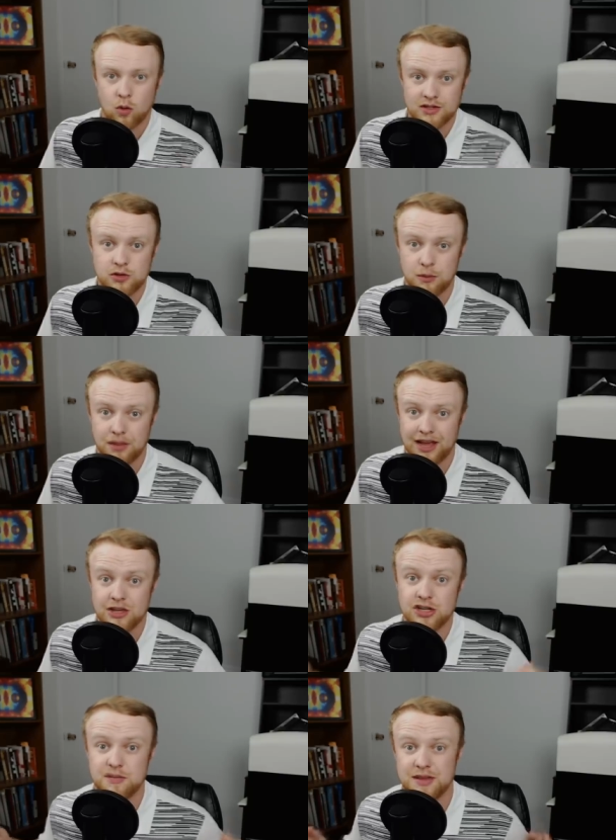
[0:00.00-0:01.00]
Once you apply,
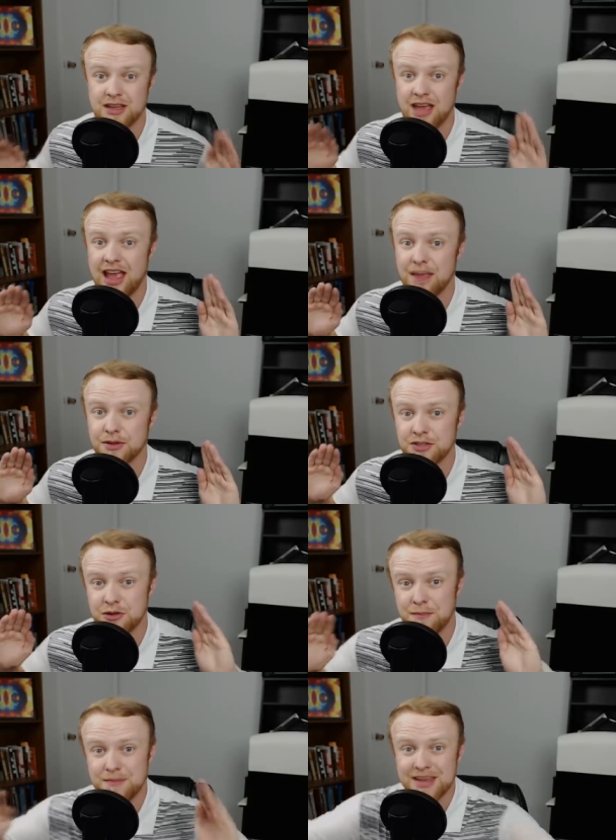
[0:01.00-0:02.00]
you should be able
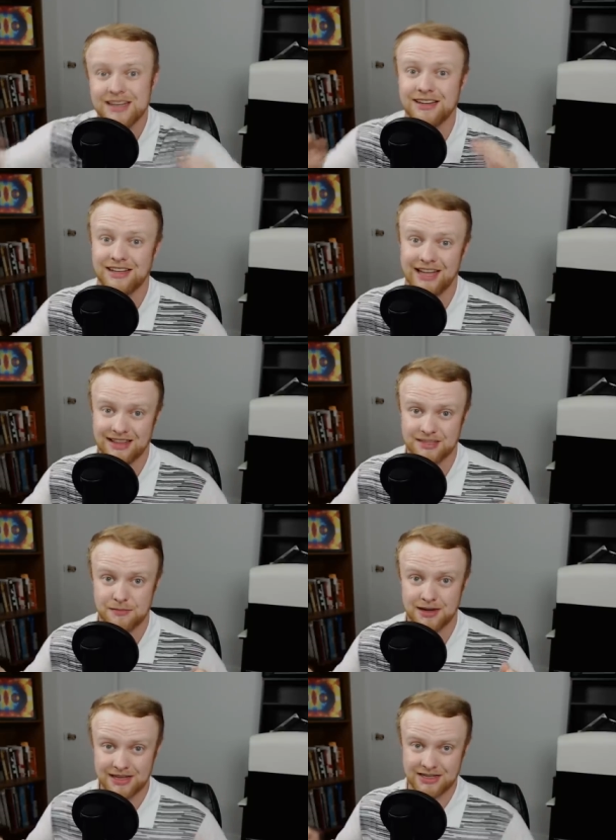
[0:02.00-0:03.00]
to immediately get this
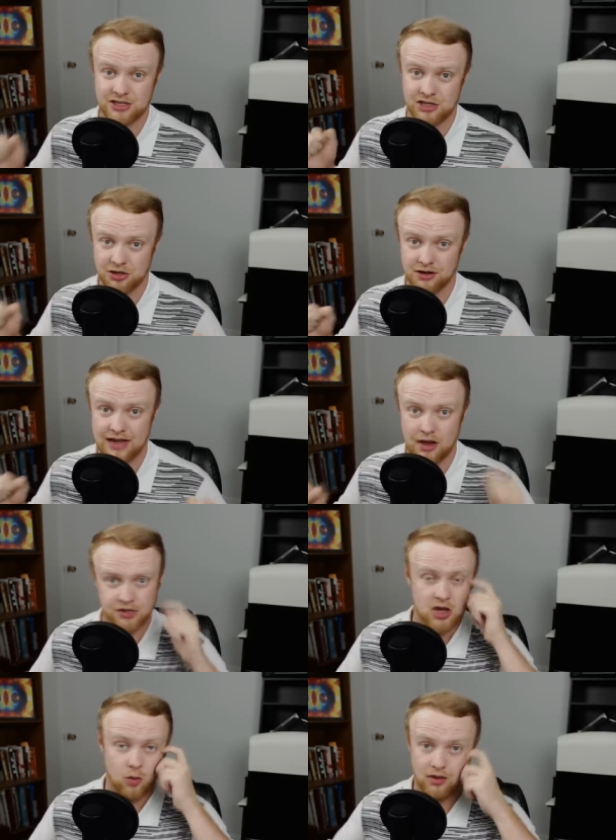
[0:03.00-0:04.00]
money into your account
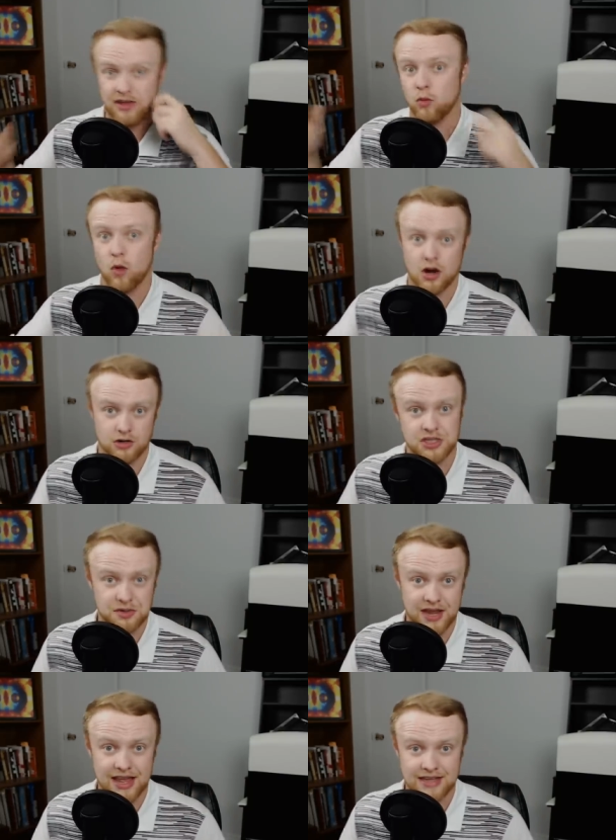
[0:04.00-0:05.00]
within one or two
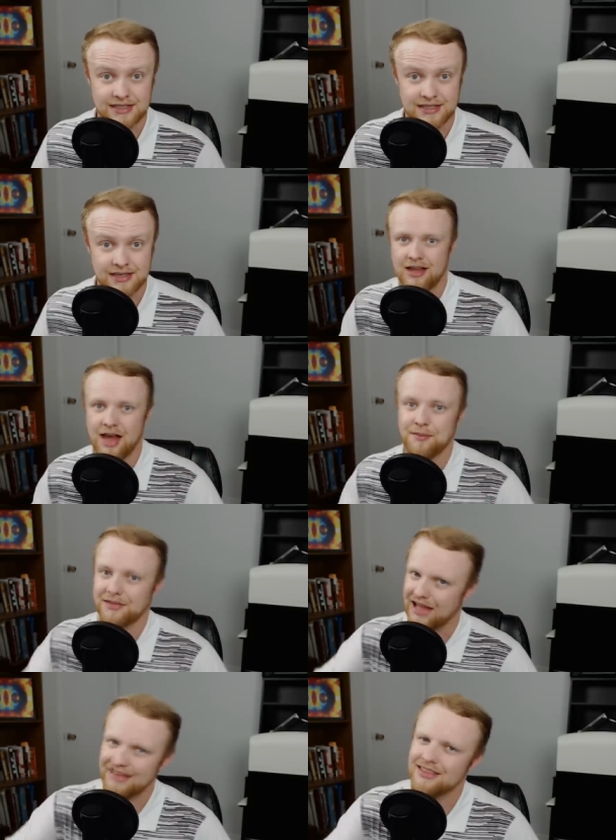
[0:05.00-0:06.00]
days. I'm
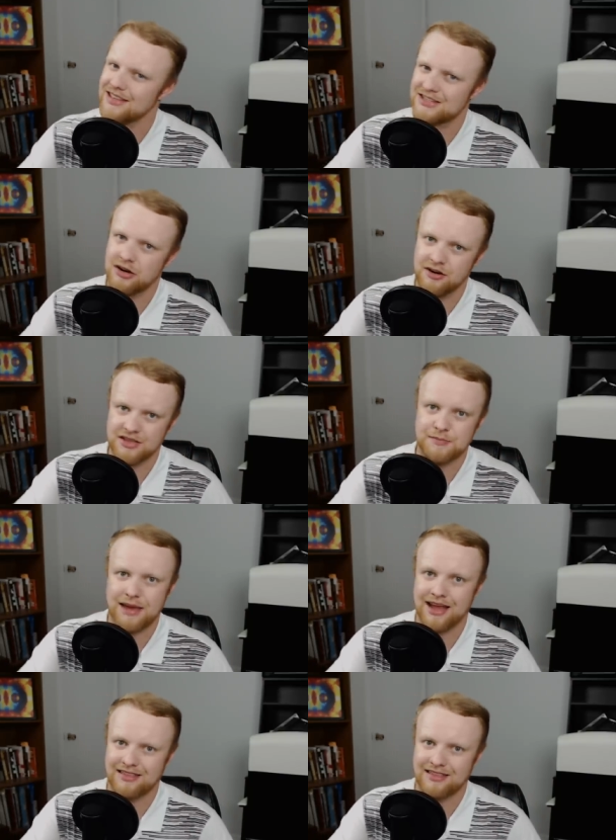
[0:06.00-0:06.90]
glad that they started this back